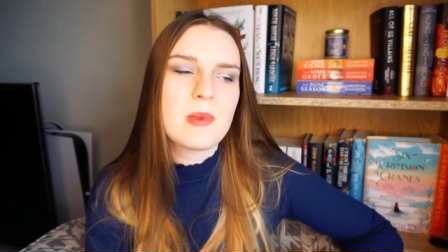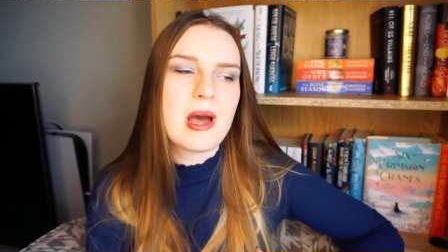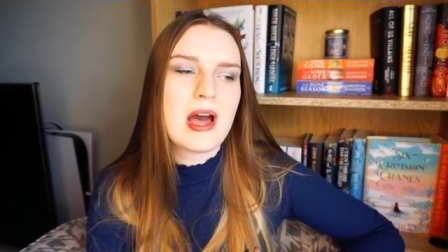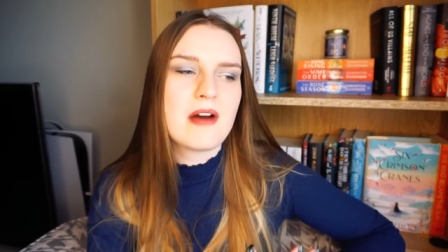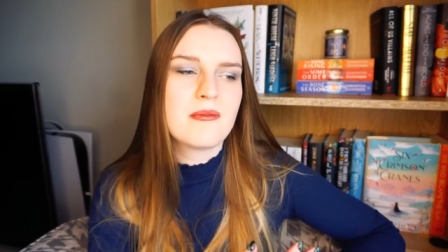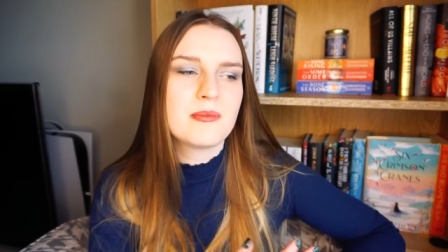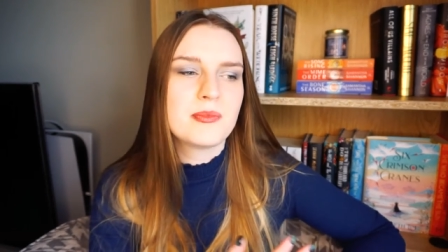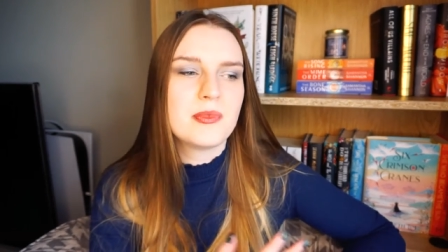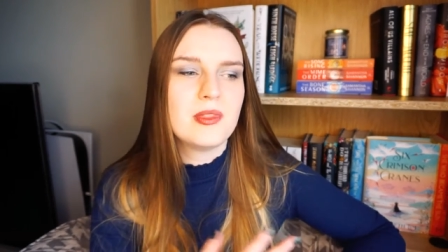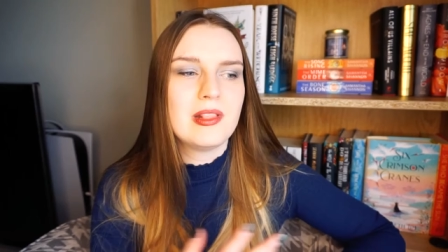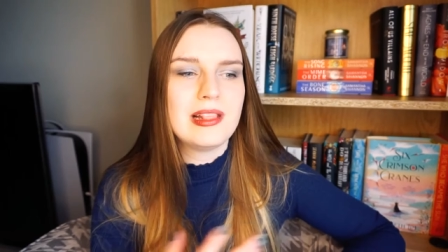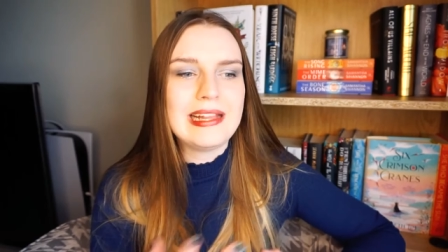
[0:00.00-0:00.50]
but
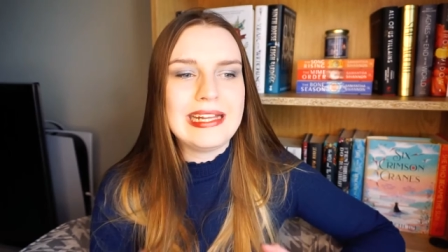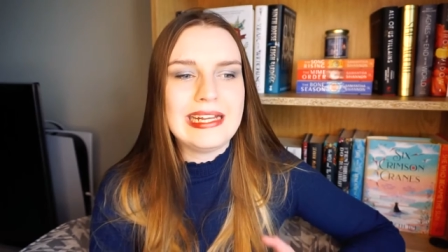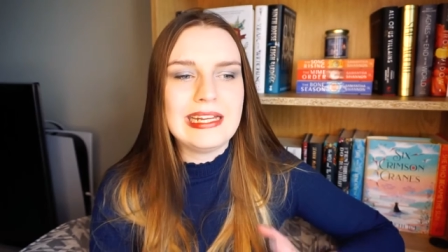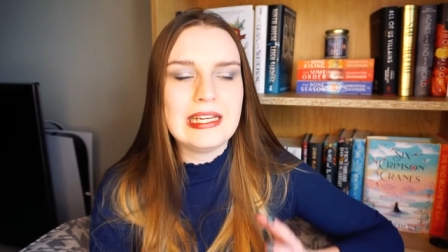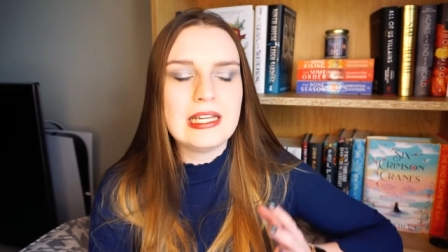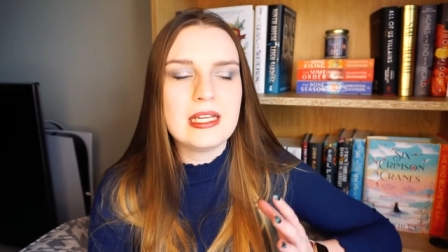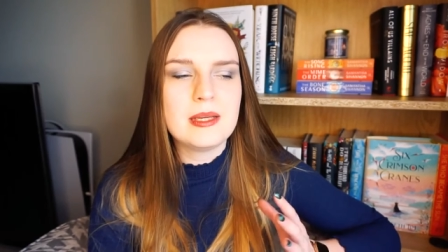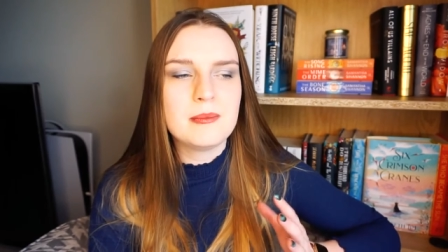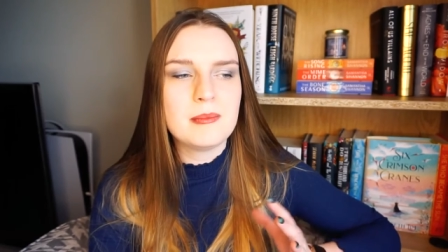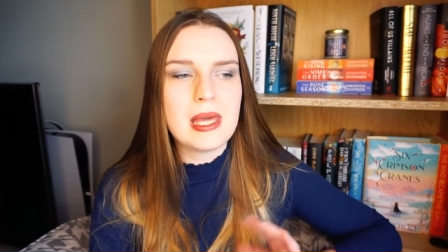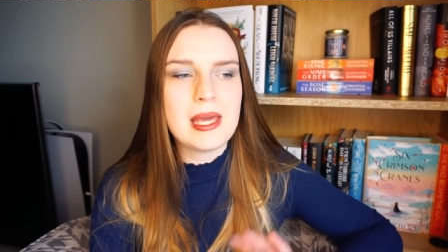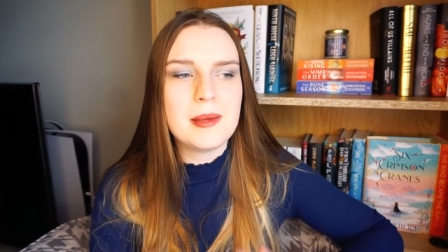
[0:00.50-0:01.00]
I'm
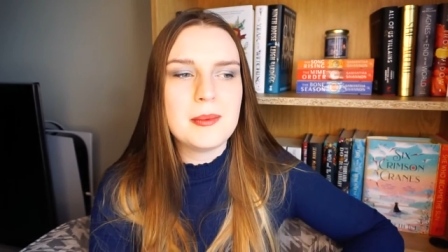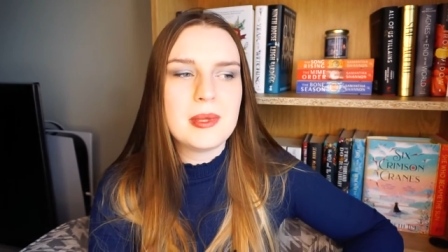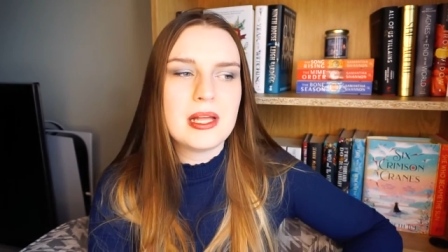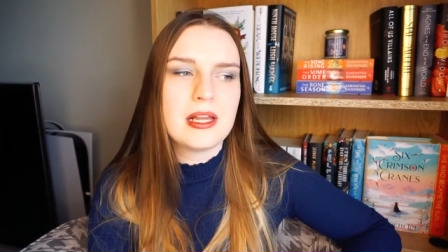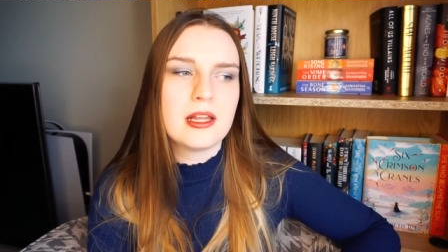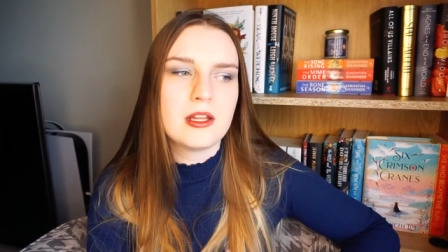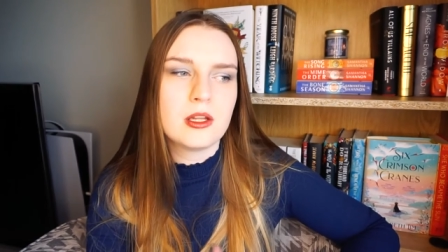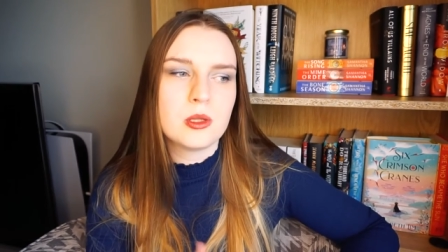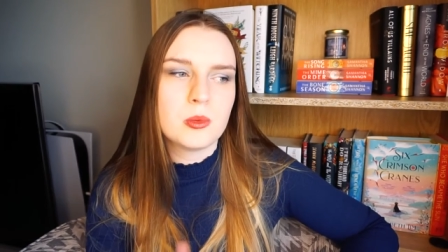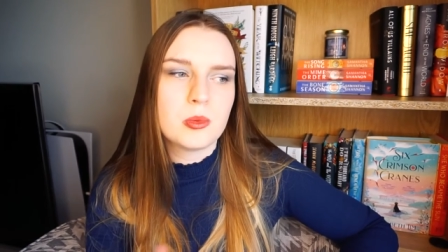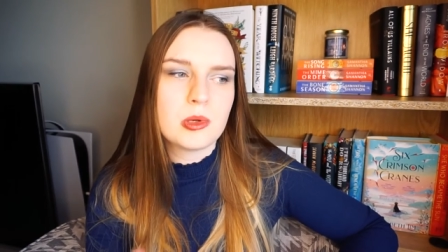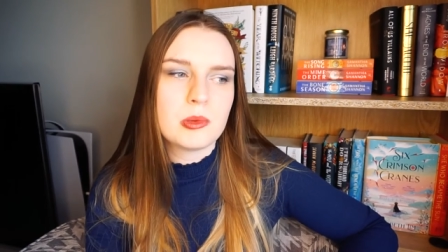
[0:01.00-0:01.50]
leaning maybe
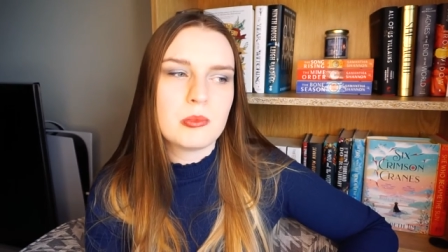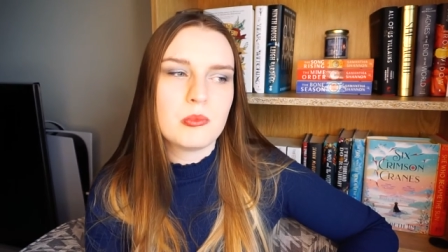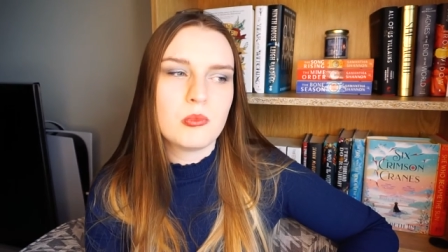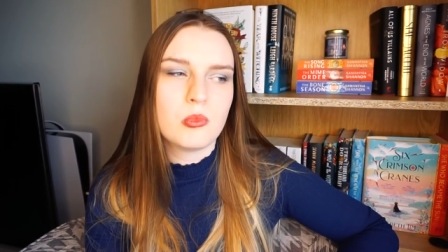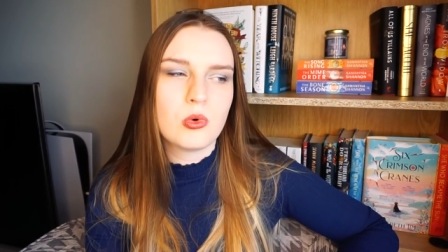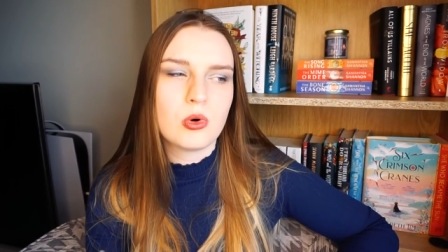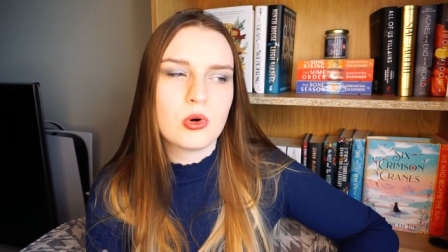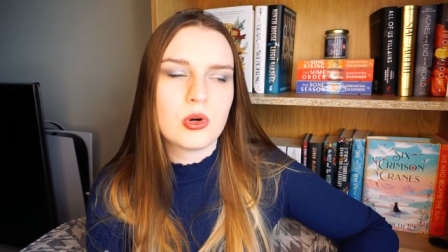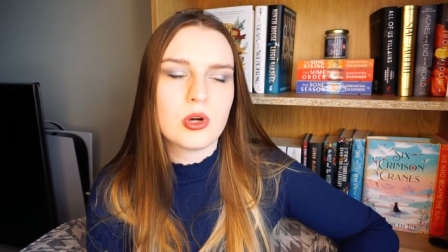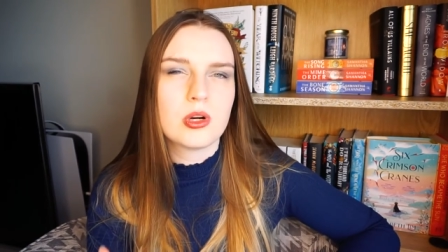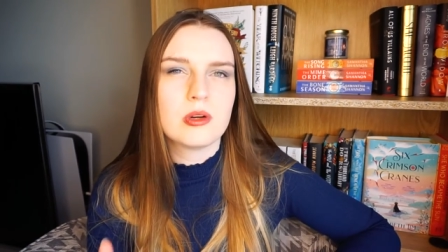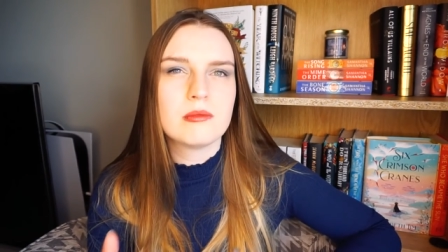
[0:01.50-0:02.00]
a little bit
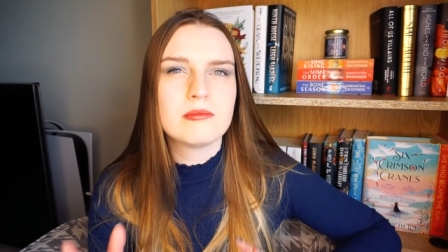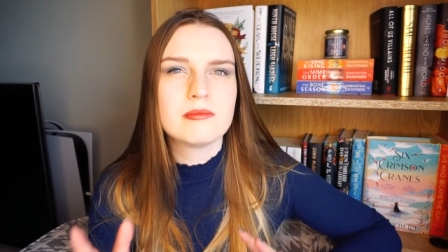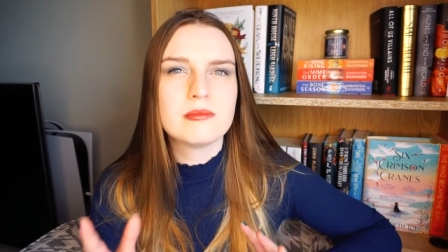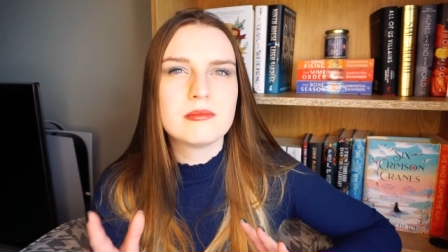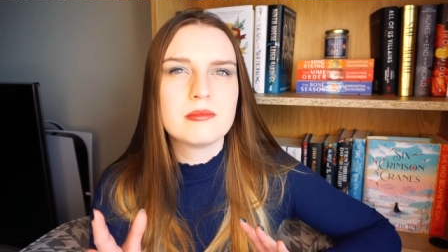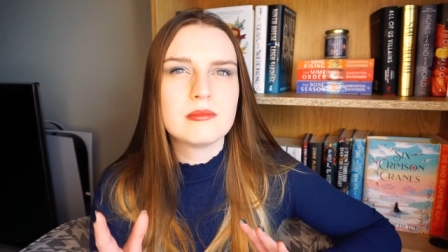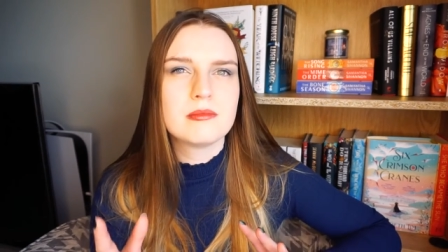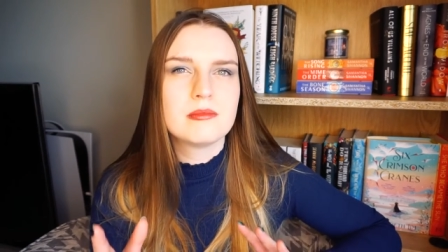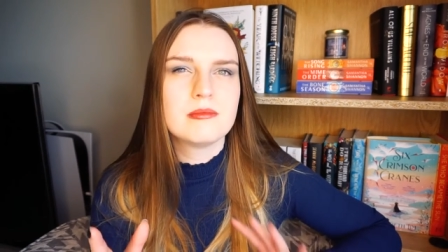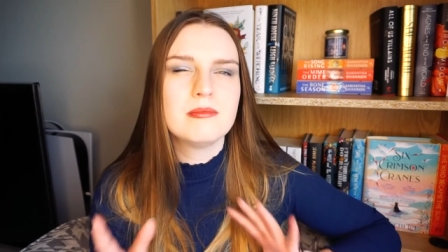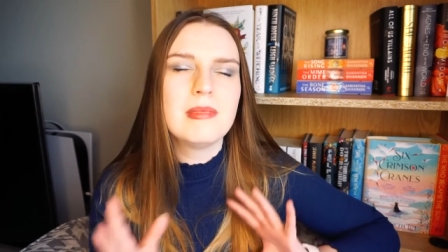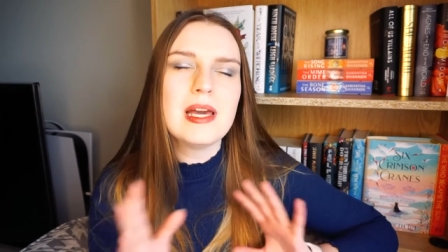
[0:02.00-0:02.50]
more,